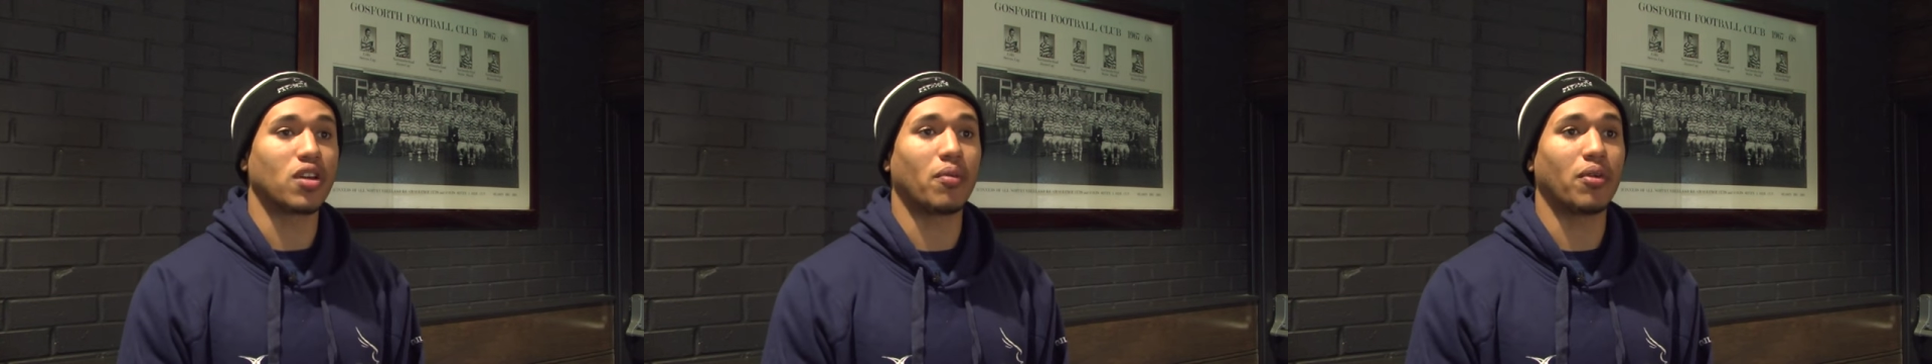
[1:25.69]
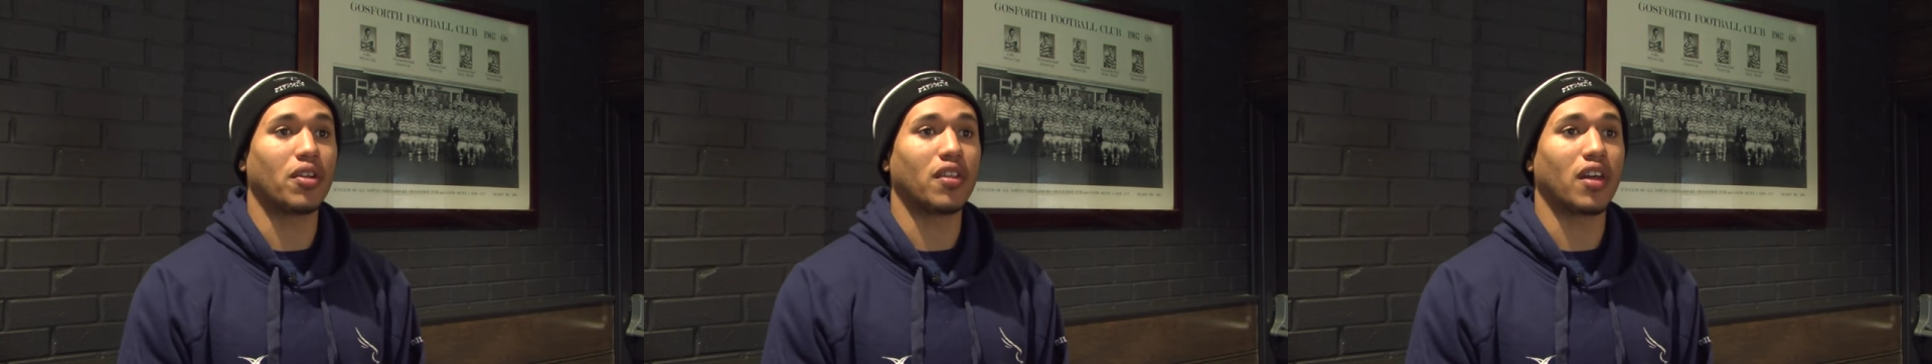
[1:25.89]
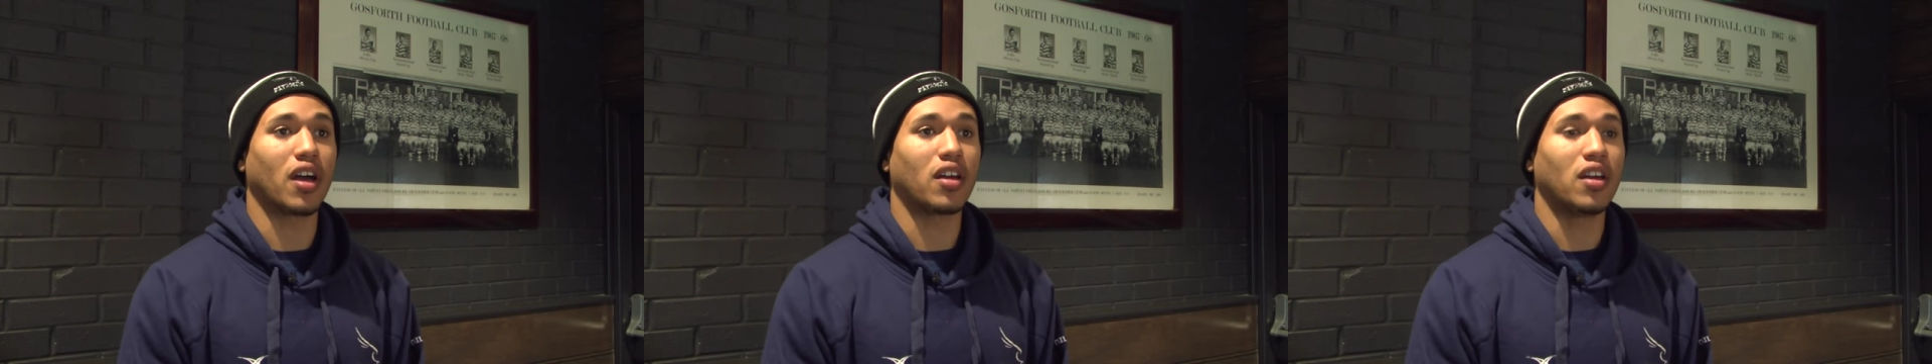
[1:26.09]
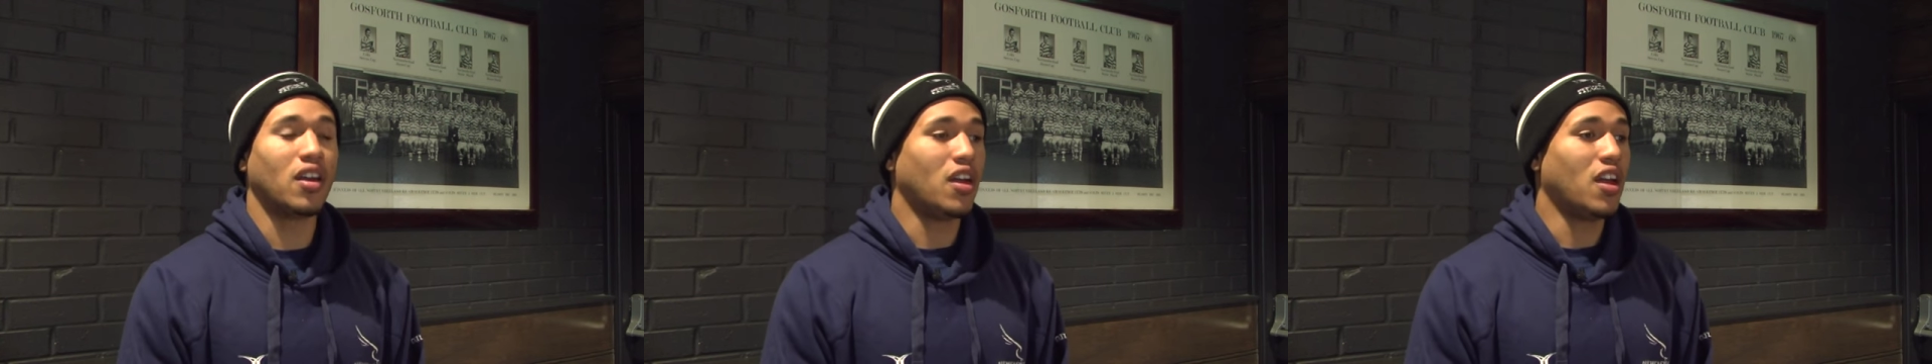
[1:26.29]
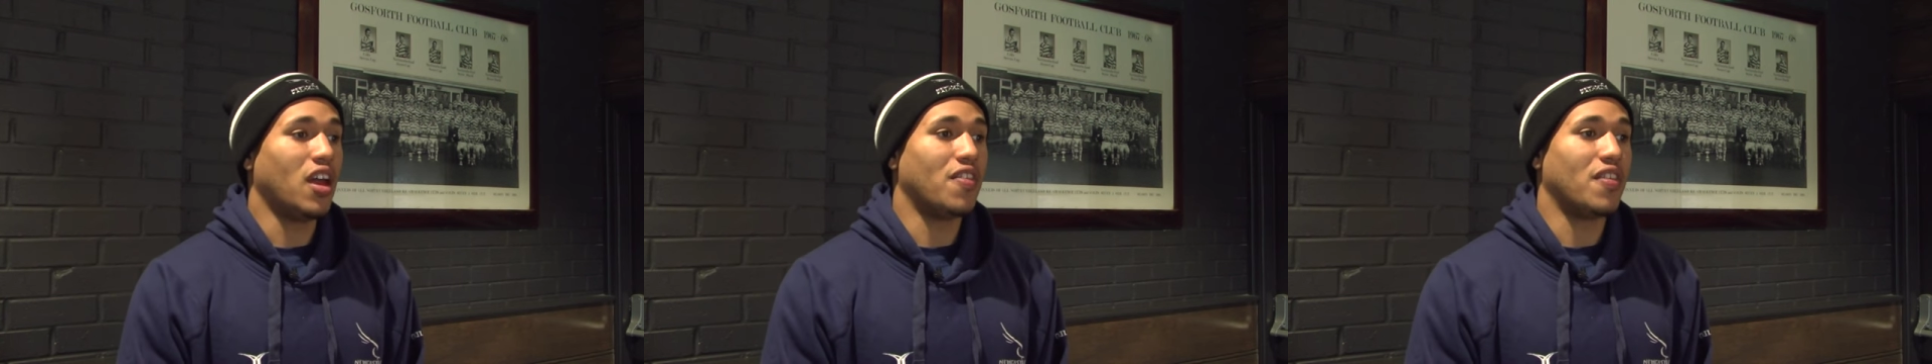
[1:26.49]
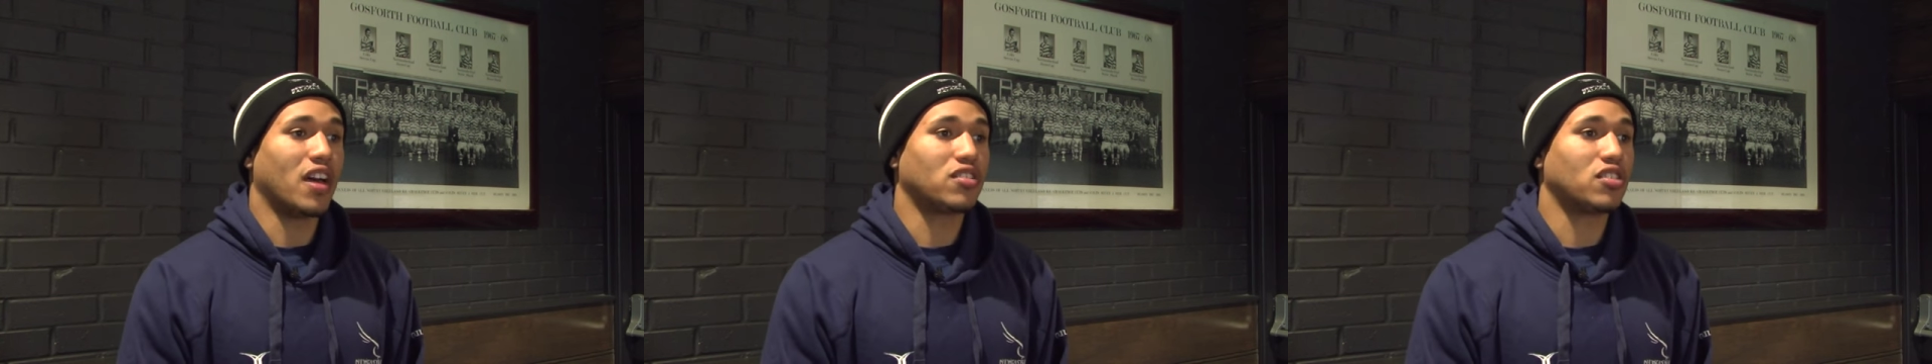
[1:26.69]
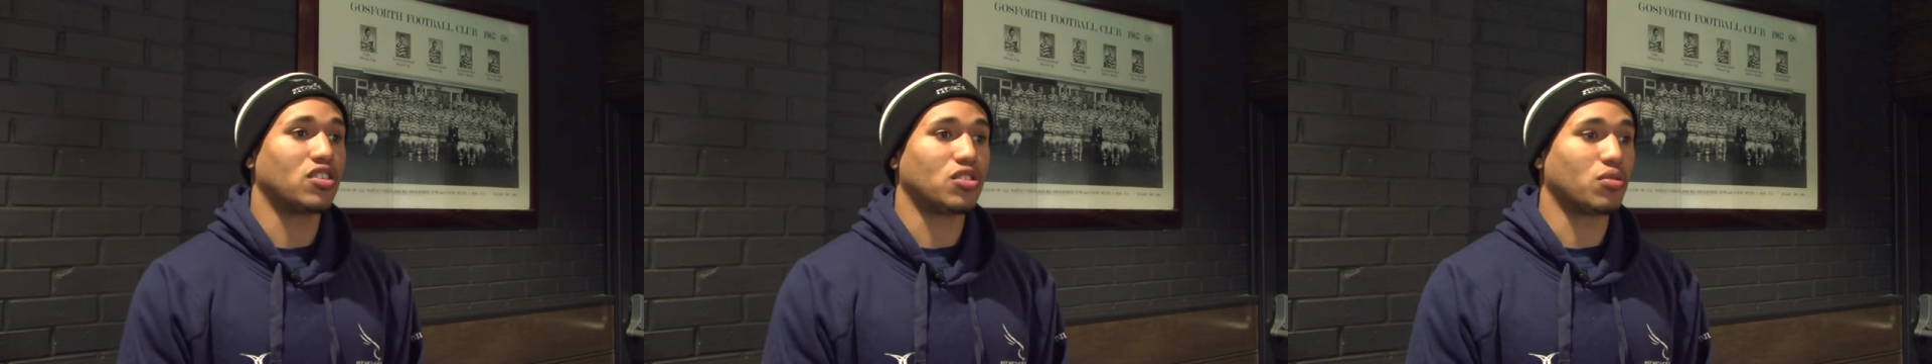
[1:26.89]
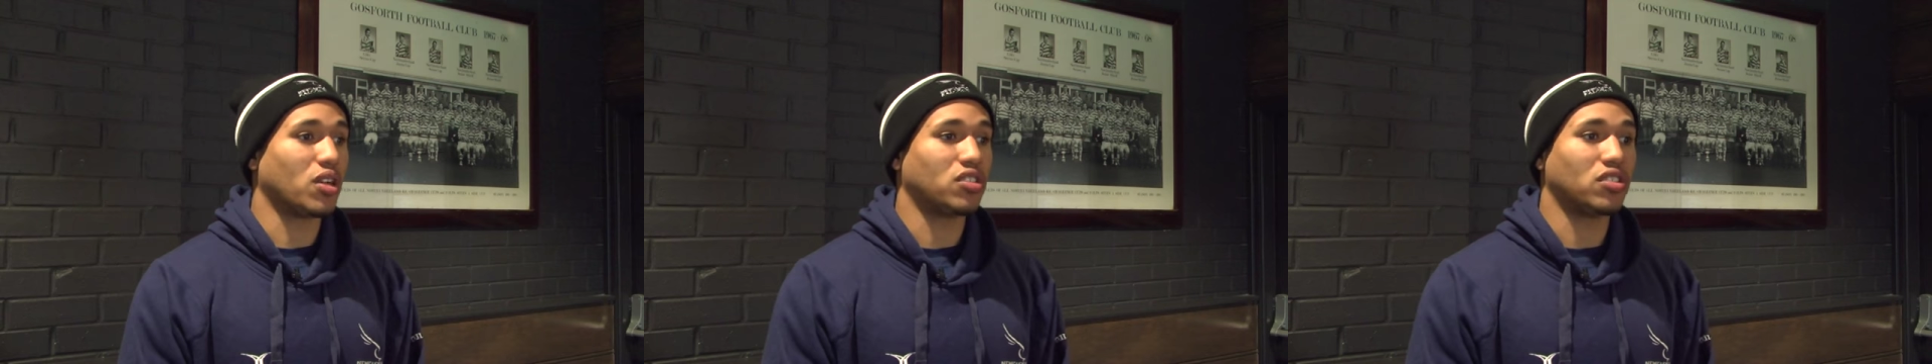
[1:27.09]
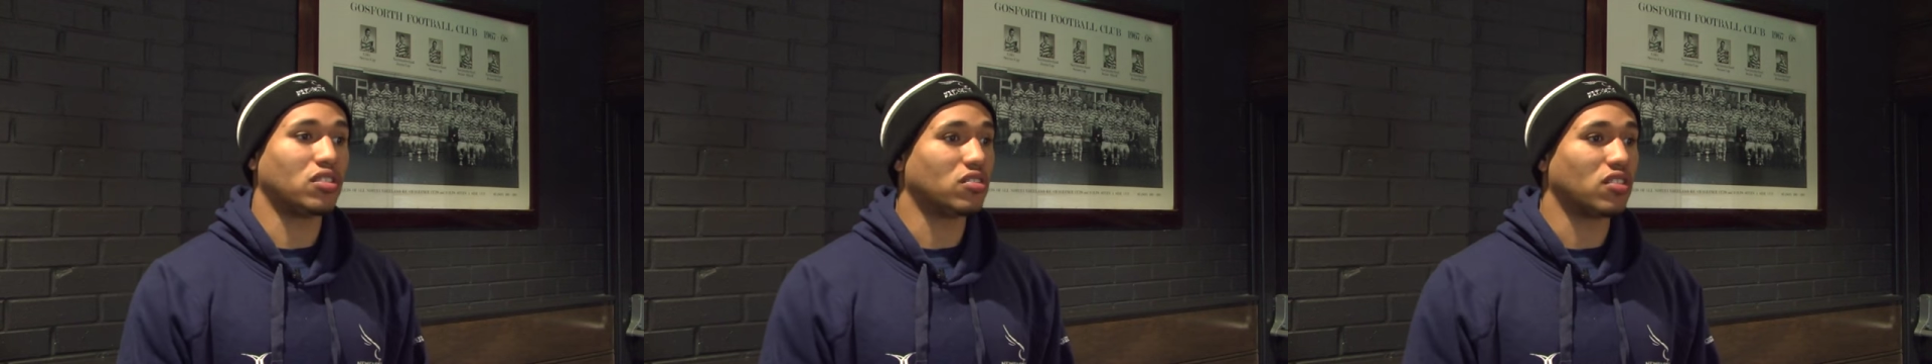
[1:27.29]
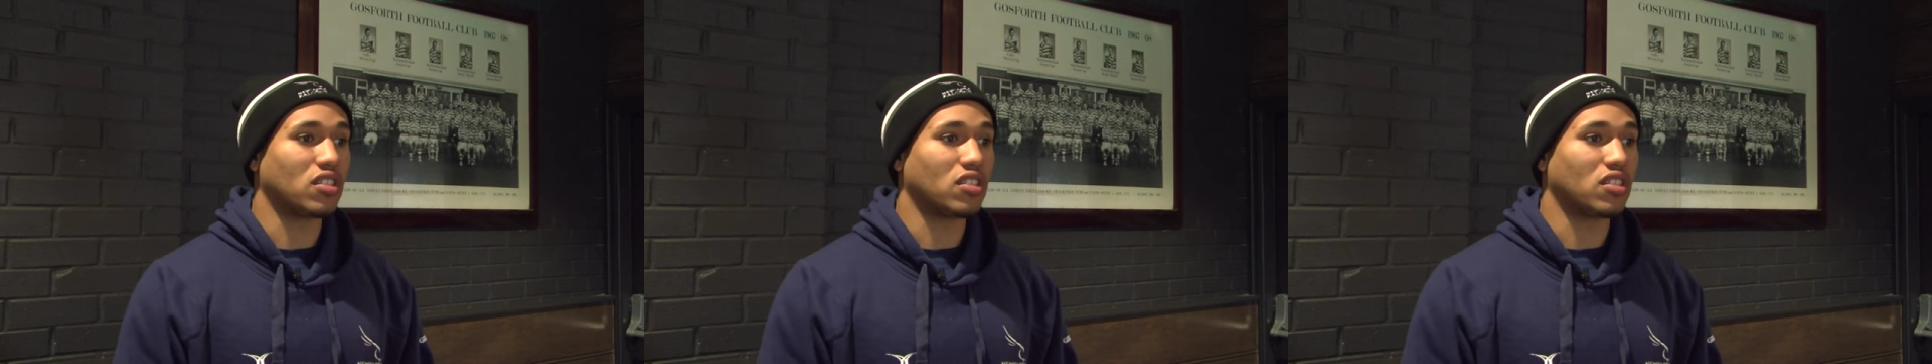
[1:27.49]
someone in that situation,